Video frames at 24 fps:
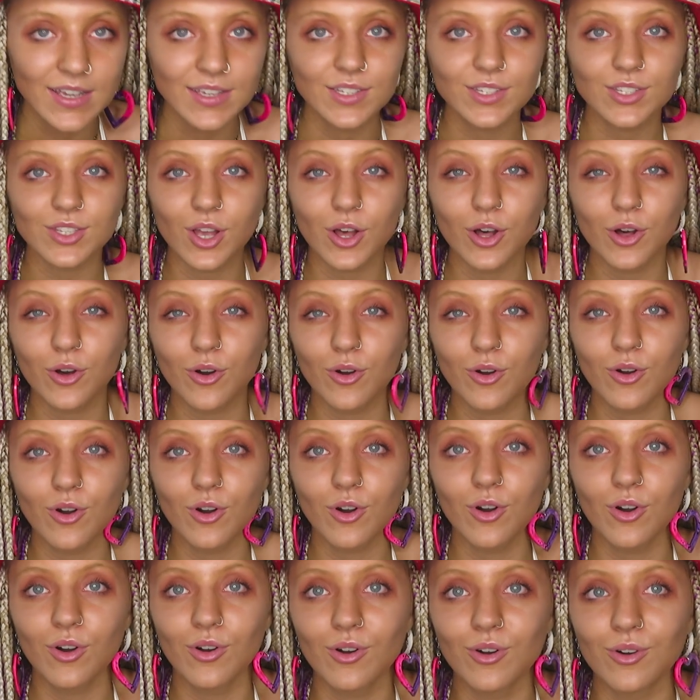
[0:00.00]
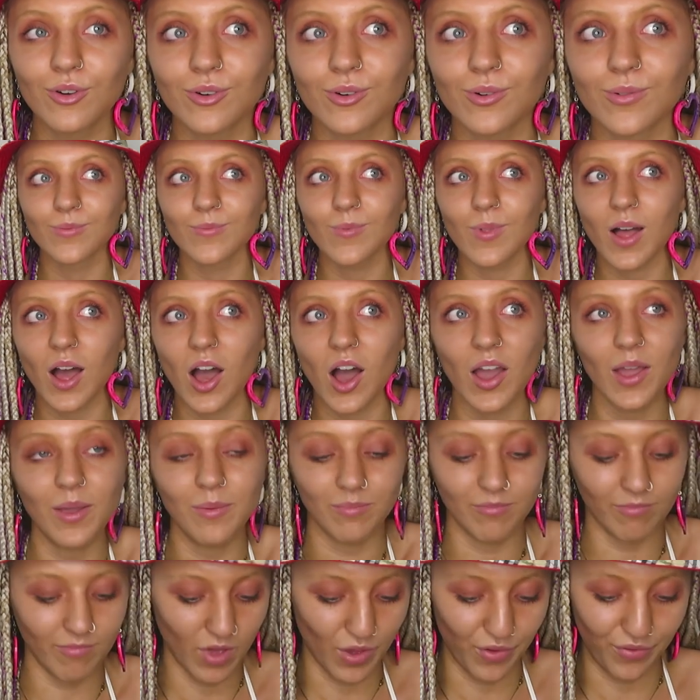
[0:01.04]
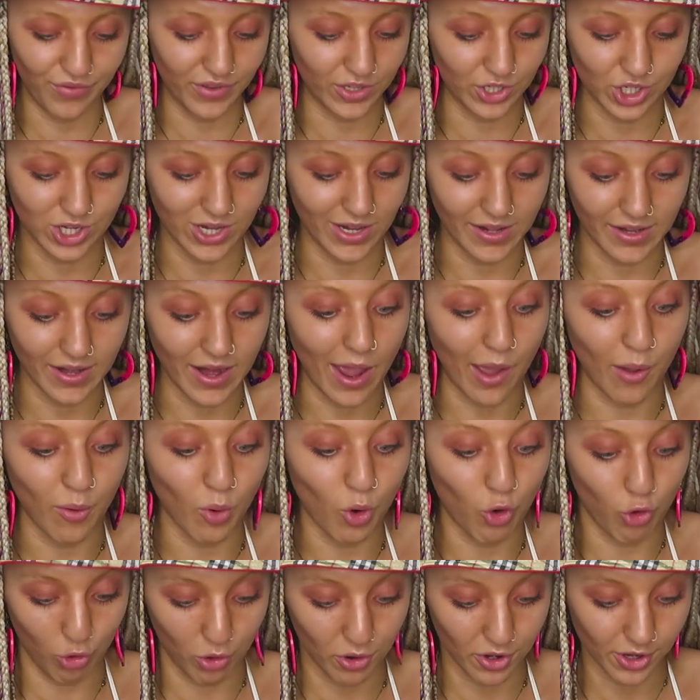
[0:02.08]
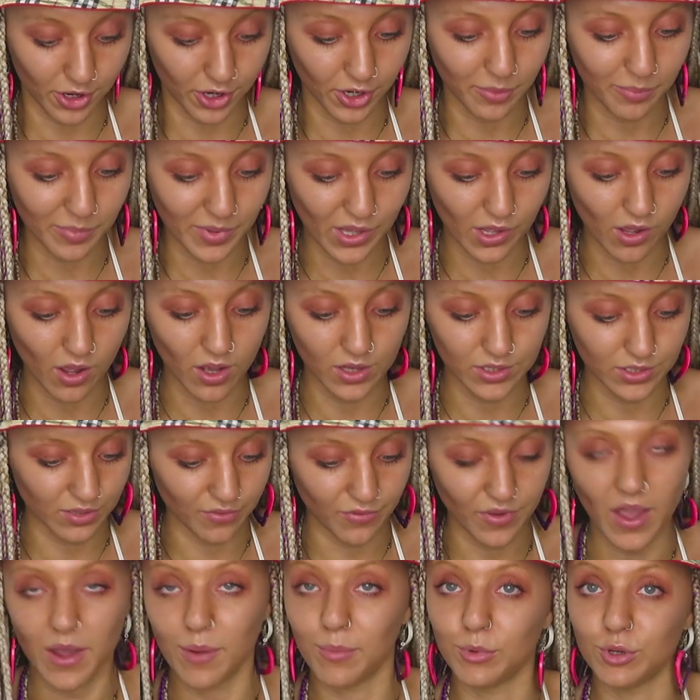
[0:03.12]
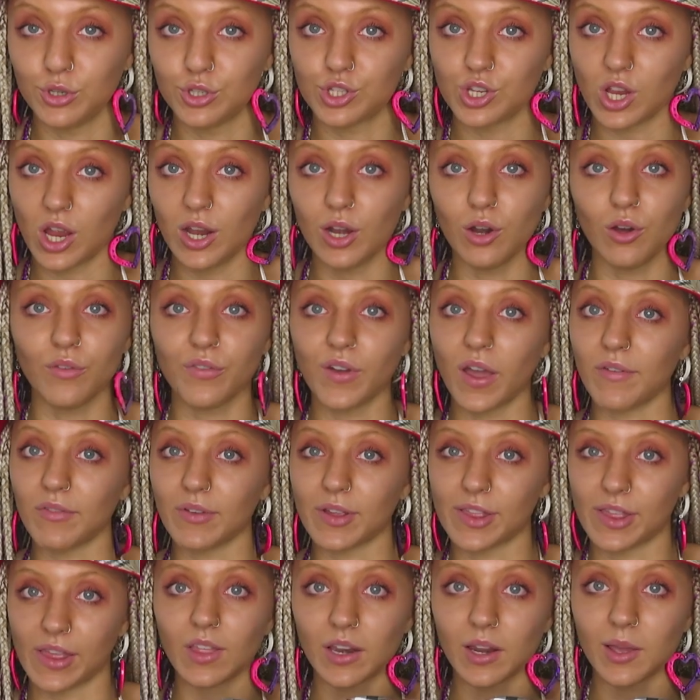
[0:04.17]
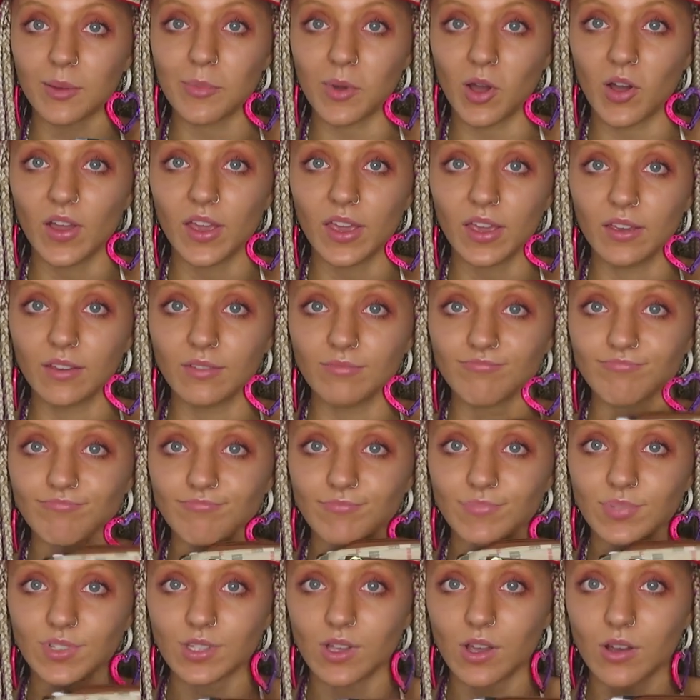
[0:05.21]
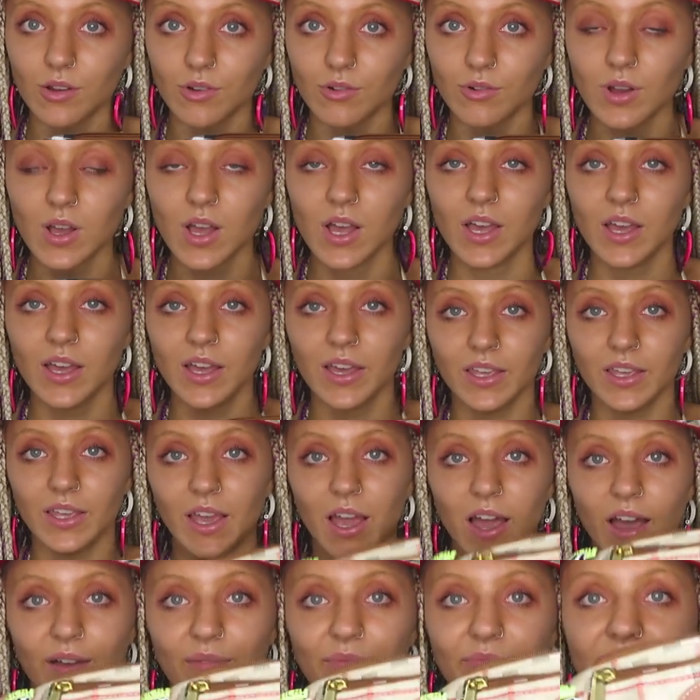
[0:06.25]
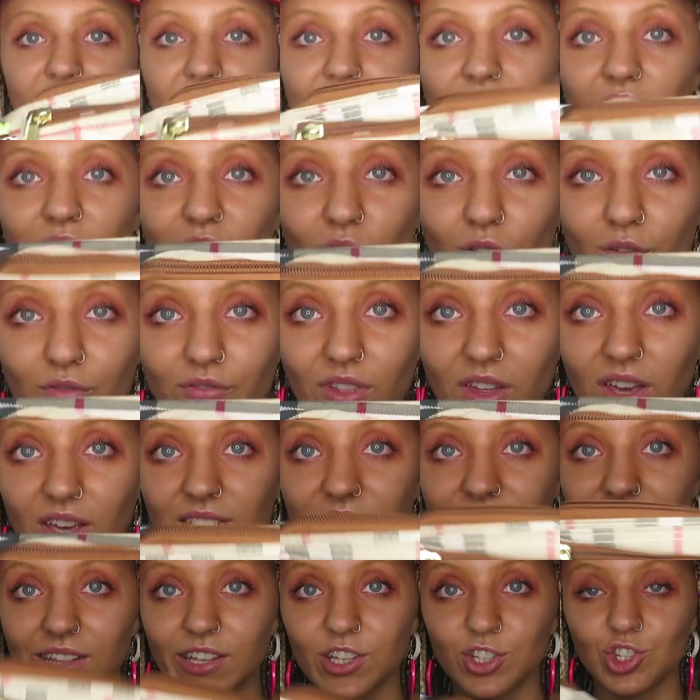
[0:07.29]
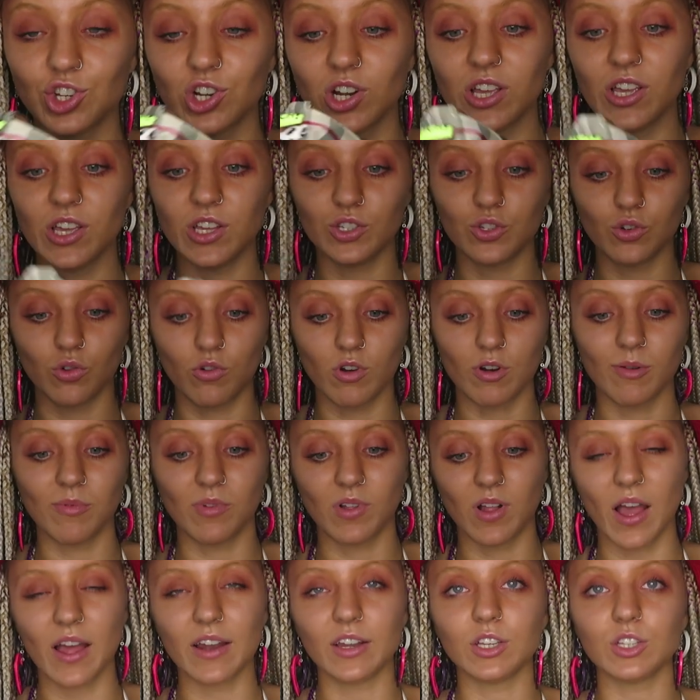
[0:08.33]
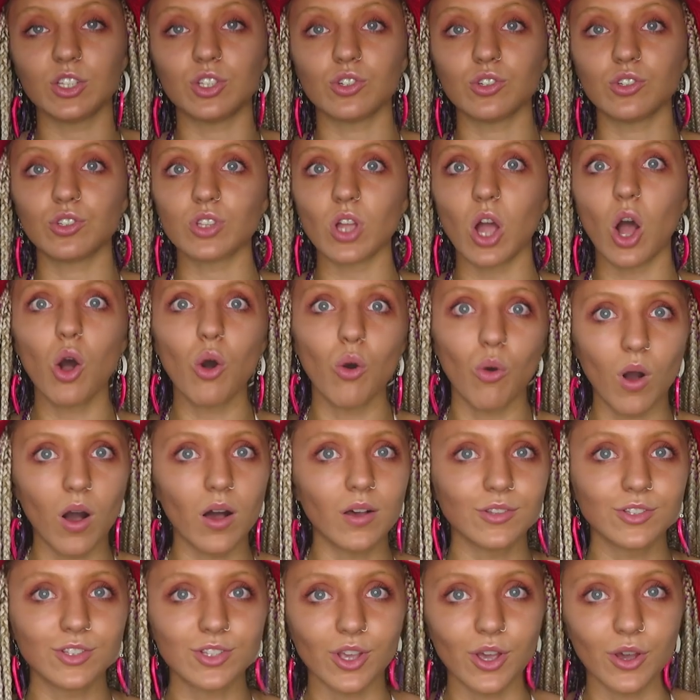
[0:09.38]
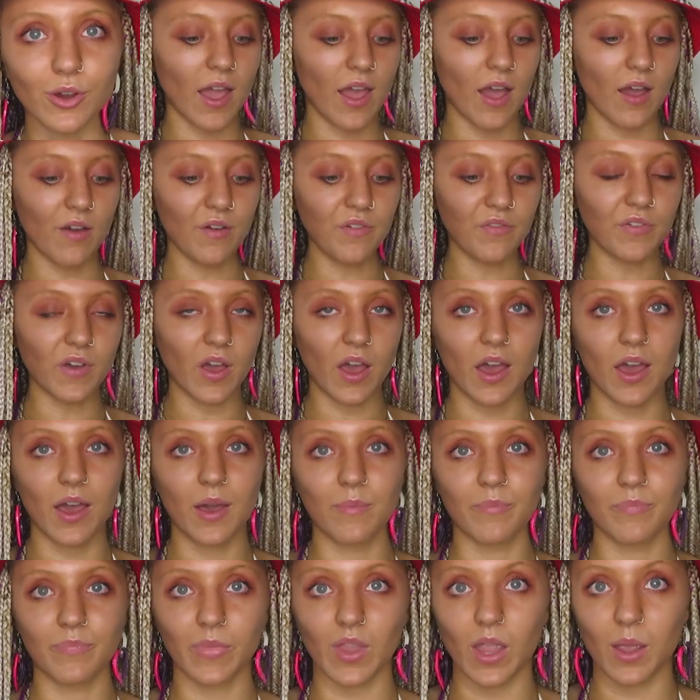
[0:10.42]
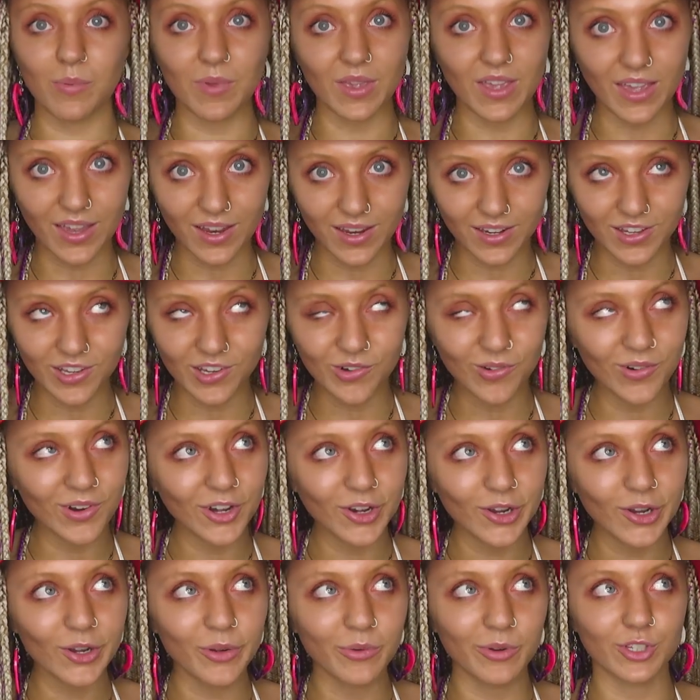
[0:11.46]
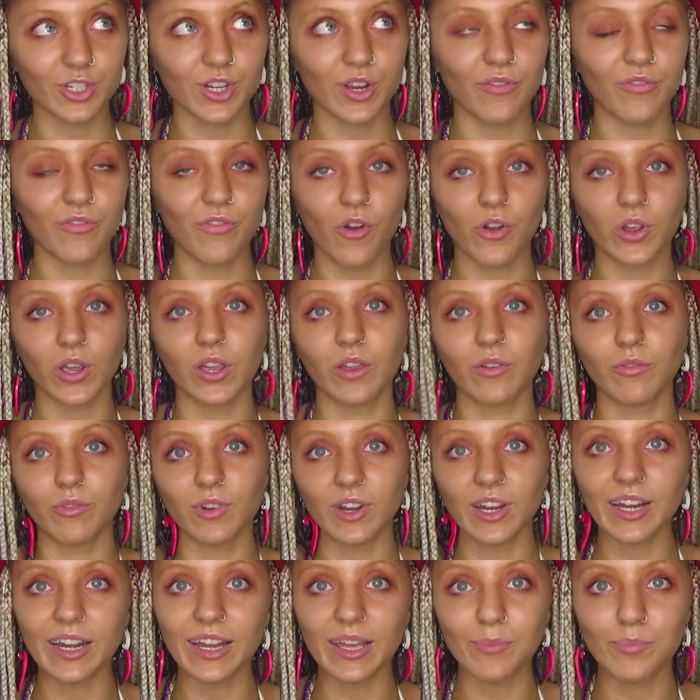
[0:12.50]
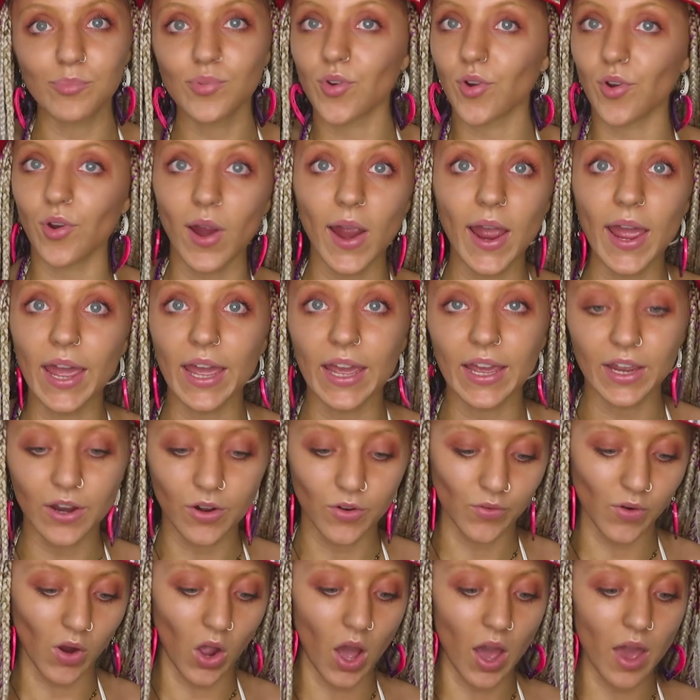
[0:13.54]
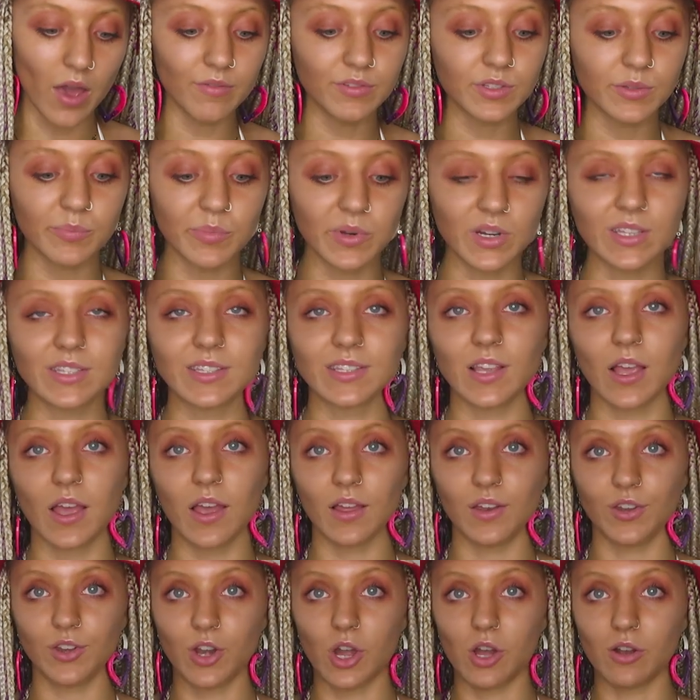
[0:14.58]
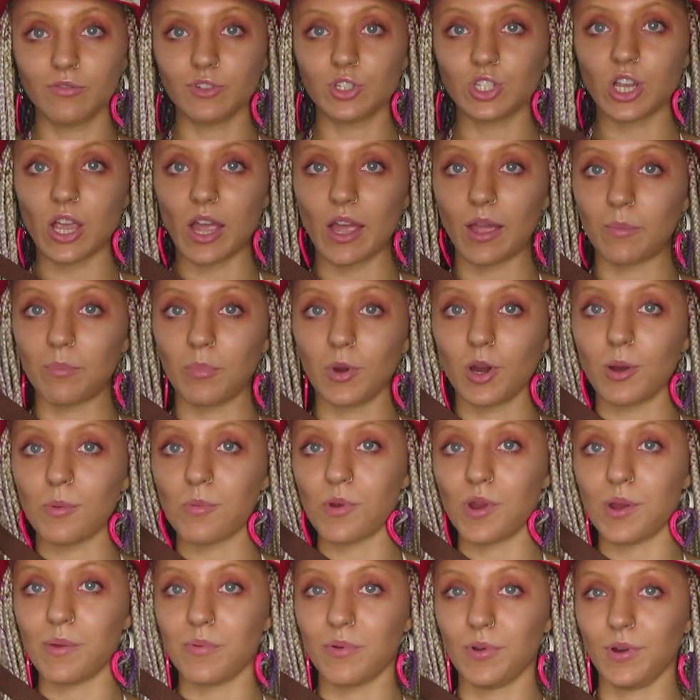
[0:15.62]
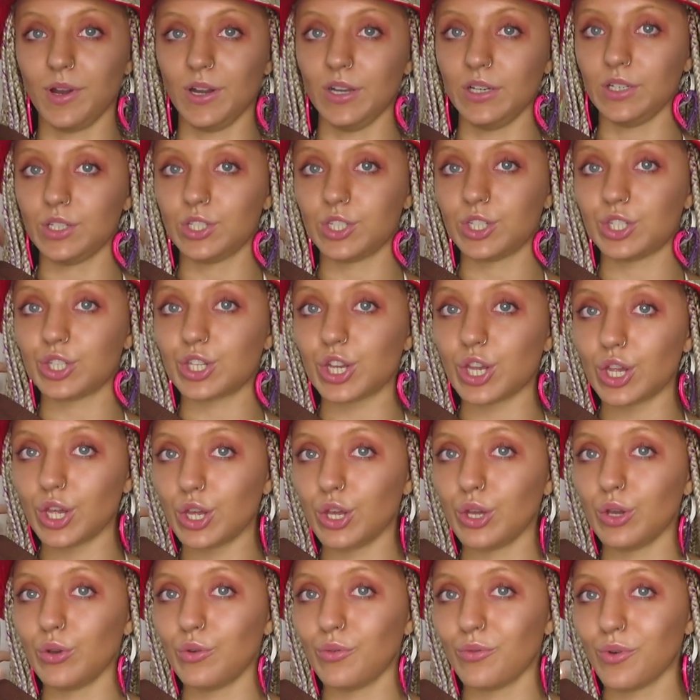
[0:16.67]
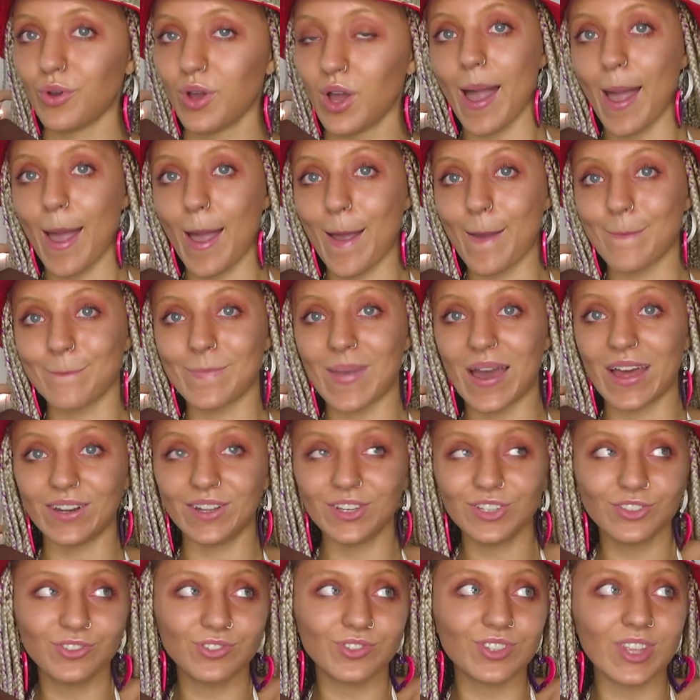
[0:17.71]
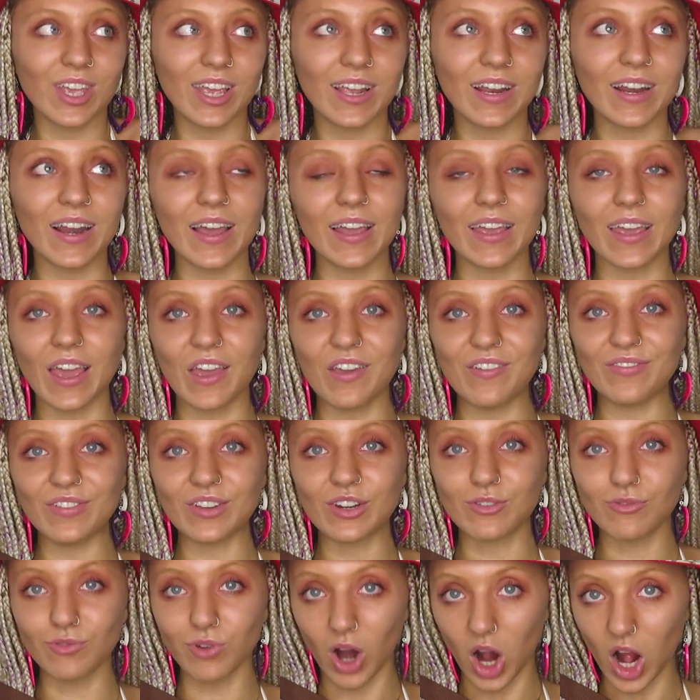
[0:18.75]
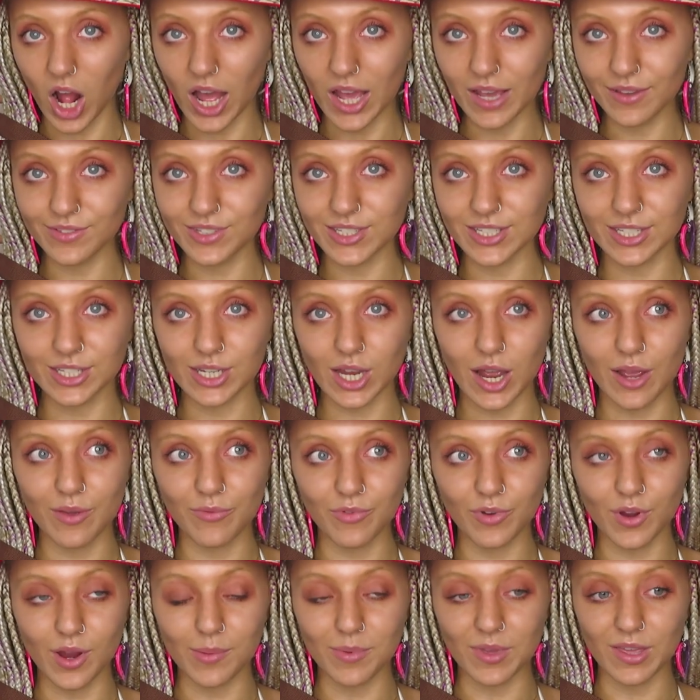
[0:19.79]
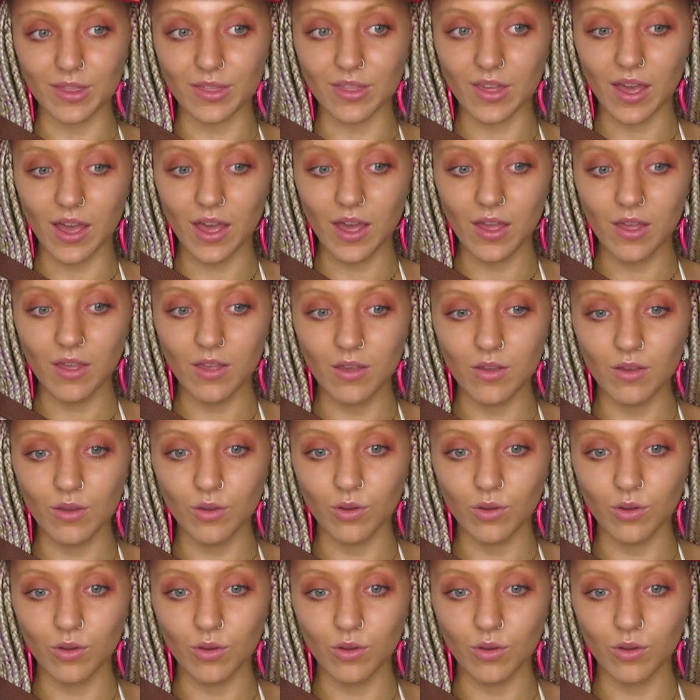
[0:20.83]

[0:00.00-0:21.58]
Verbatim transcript: So I'm officially now a hoarder because of how much I love everything that I buy. So yeah, love this literally adorable and I just oh also I have um, a bikini ordered which I fucking really pray arrives but it's Nova check Burberry print 2 um, and I just think like if it arrives in time for Ibiza